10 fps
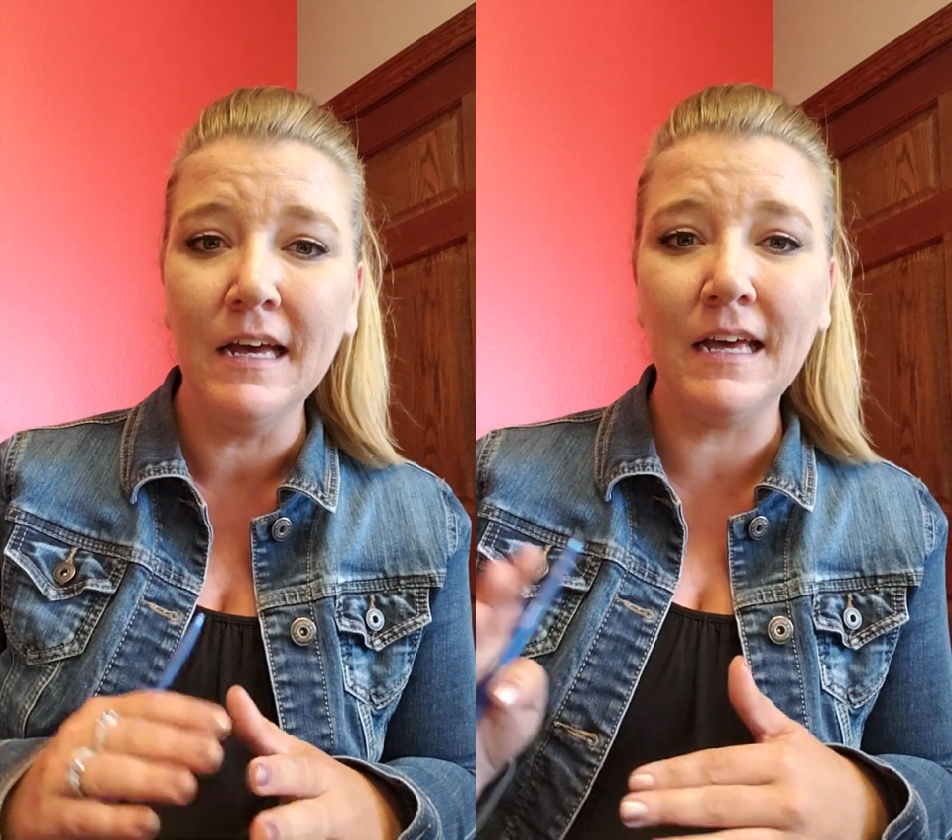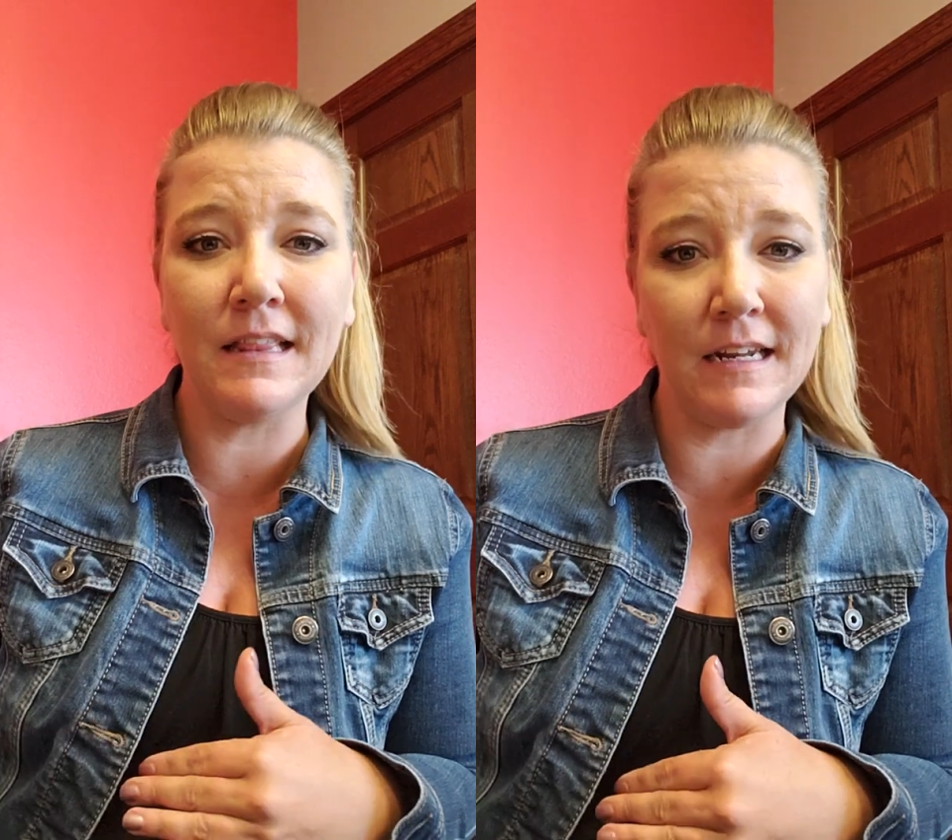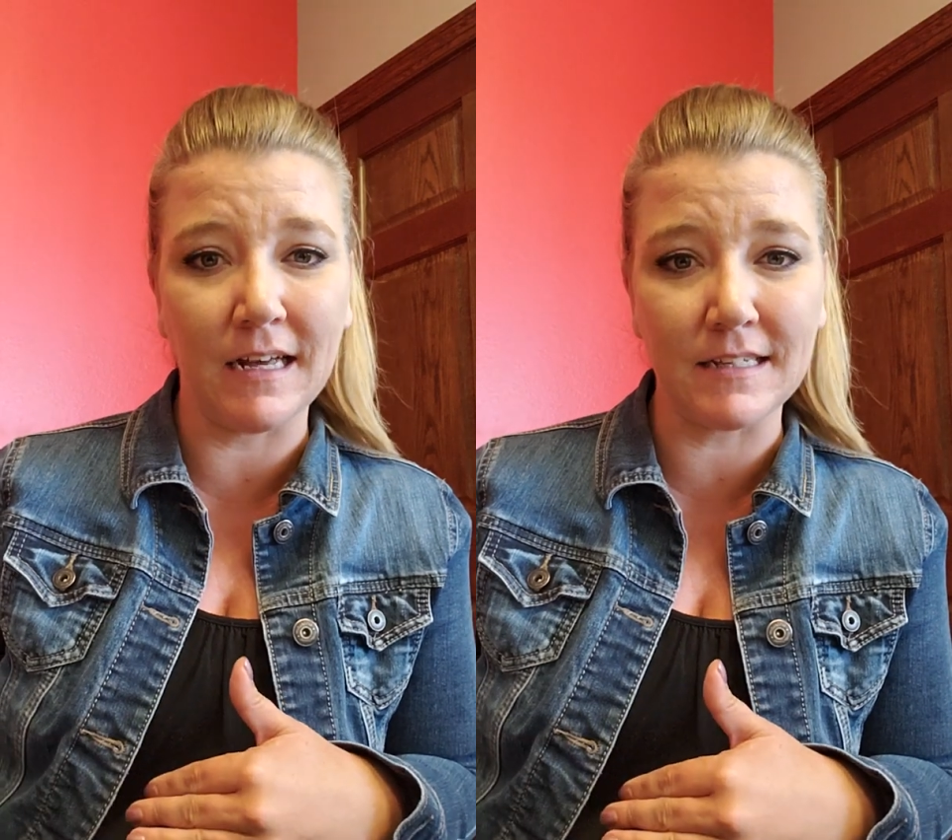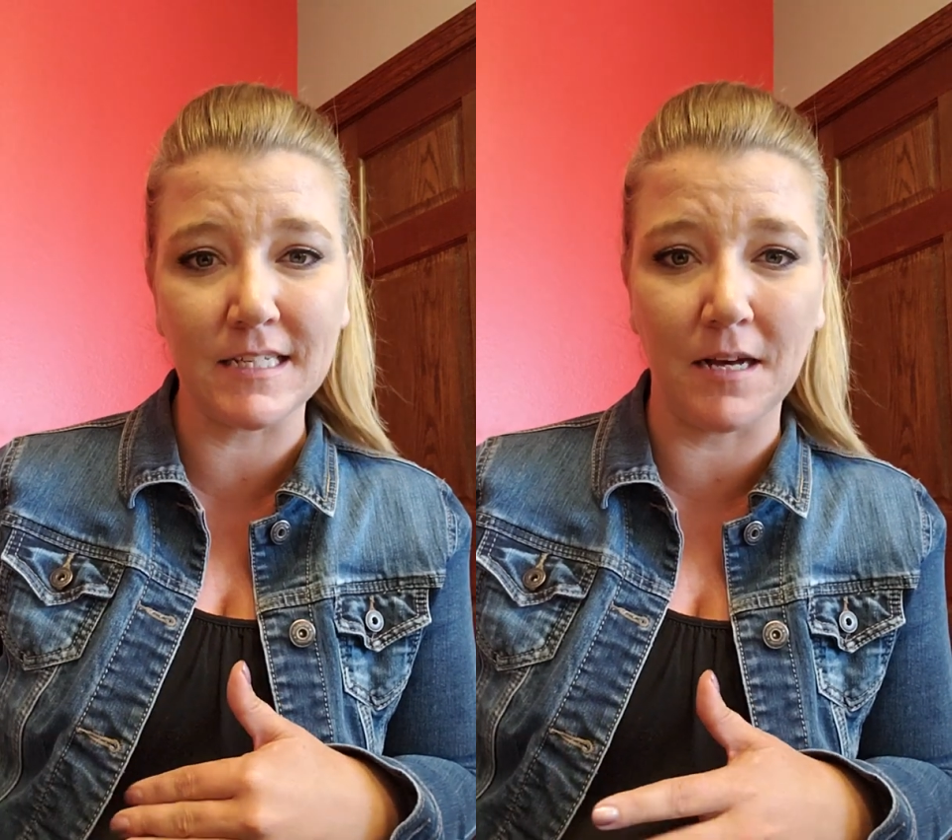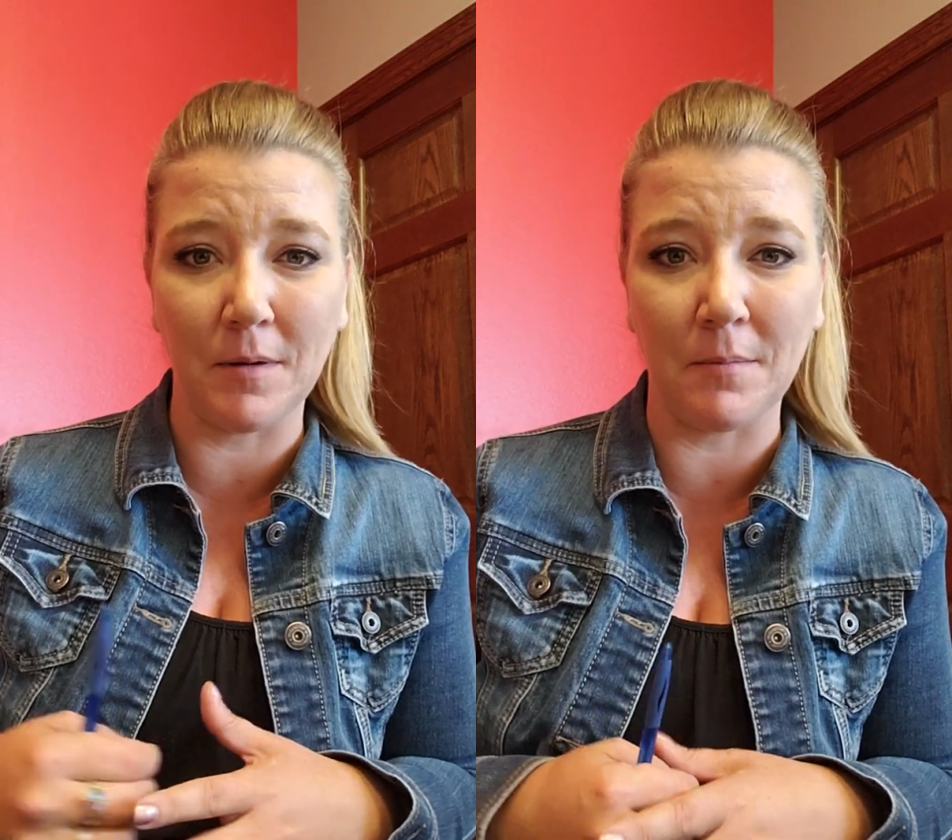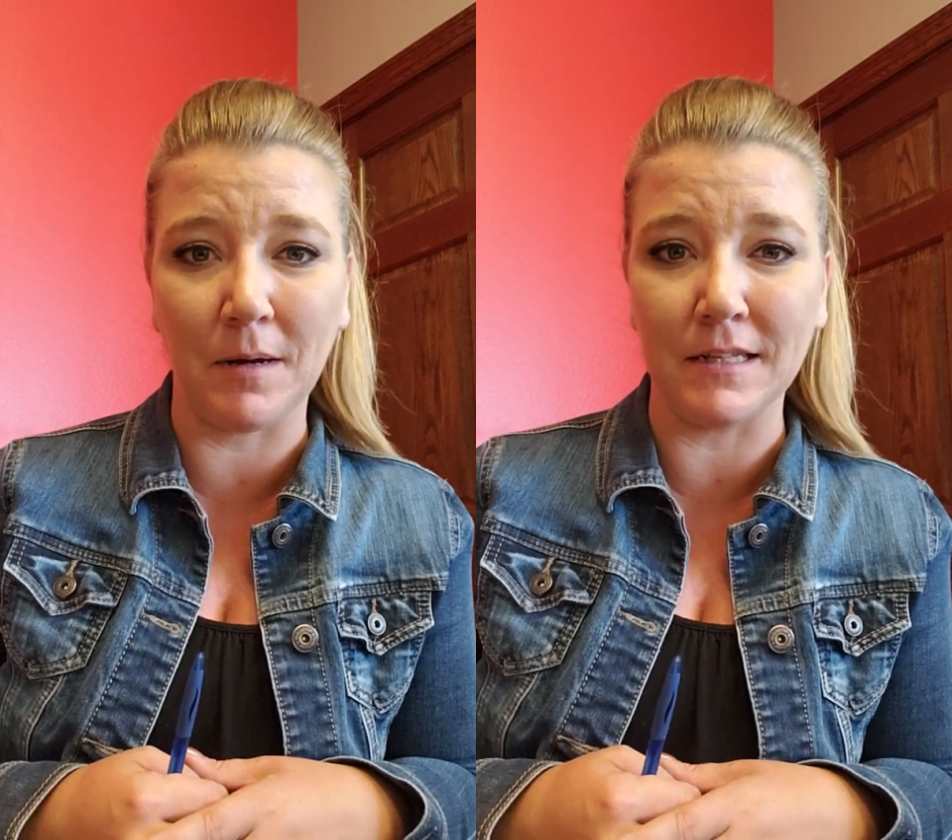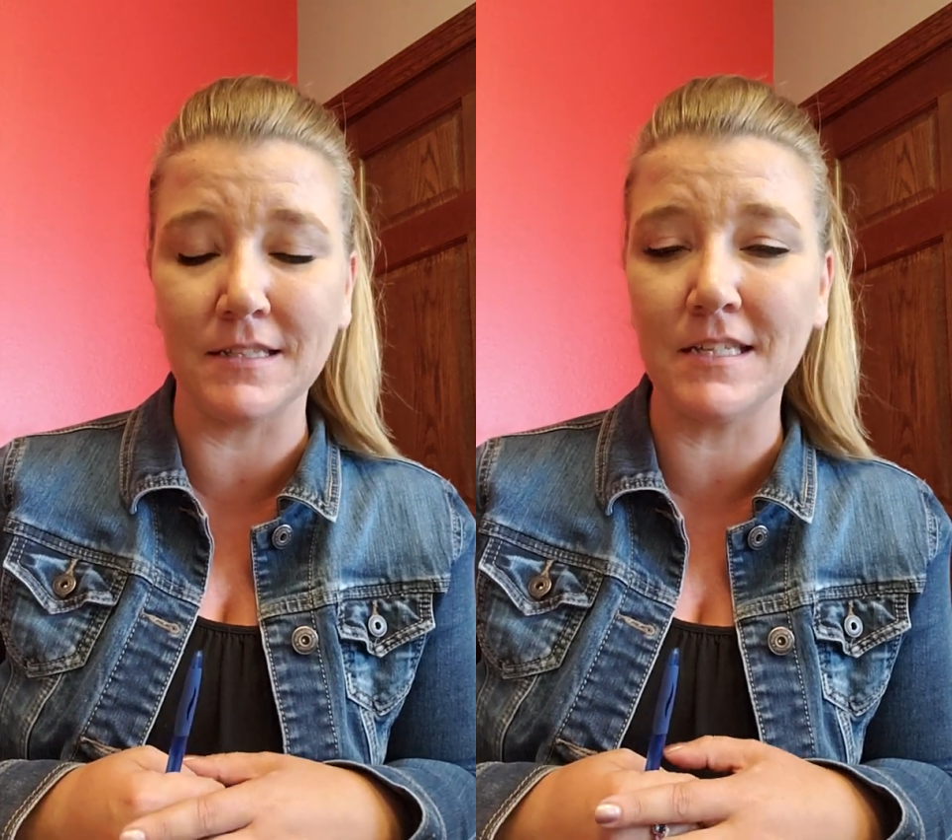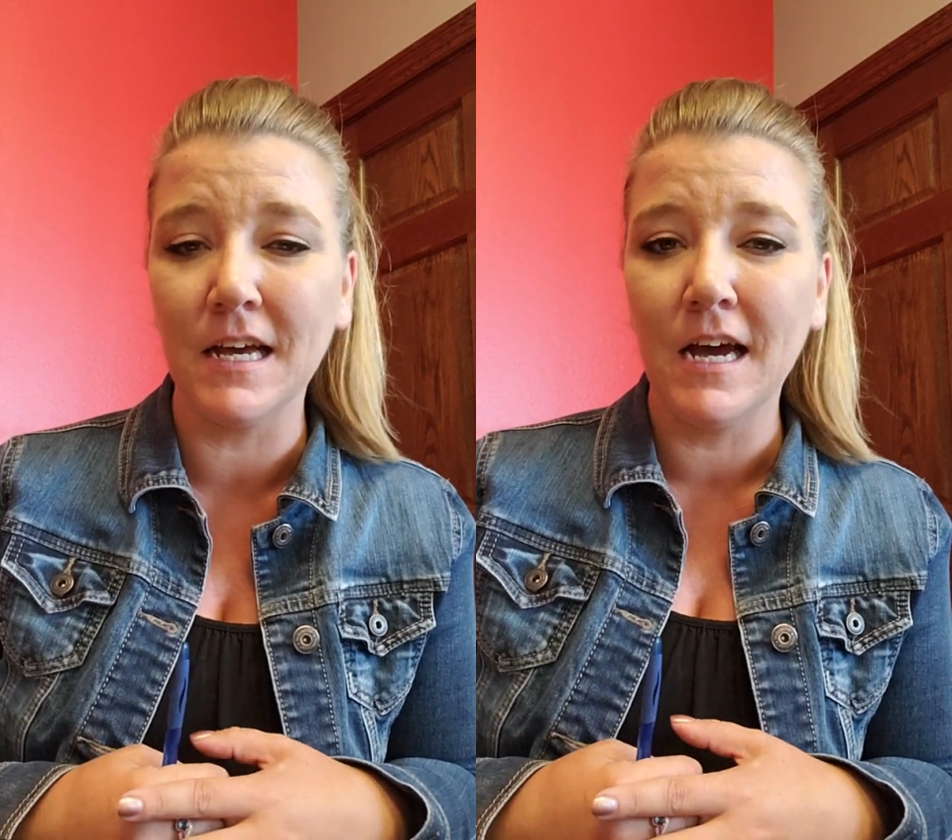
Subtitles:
in the next coming months.